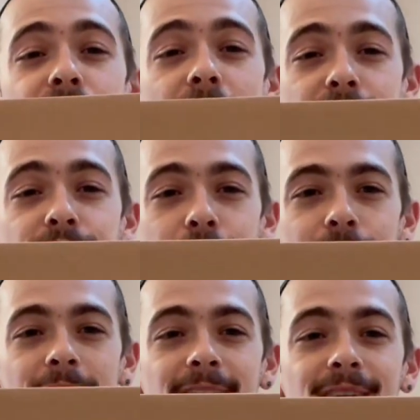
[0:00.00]
Nitro
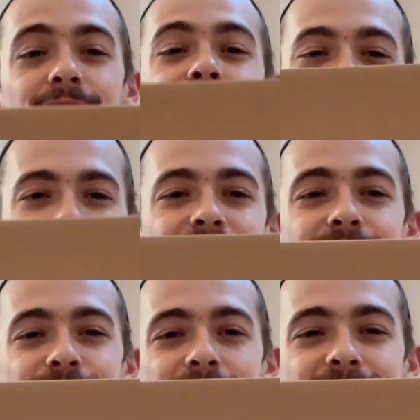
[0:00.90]
Ring. So let's
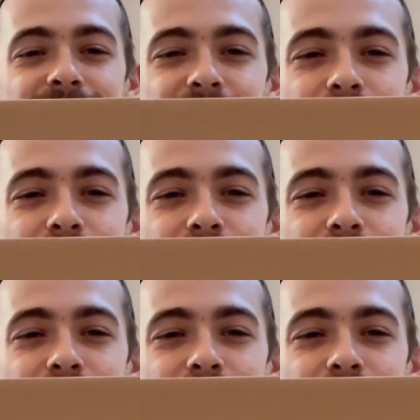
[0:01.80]
get right into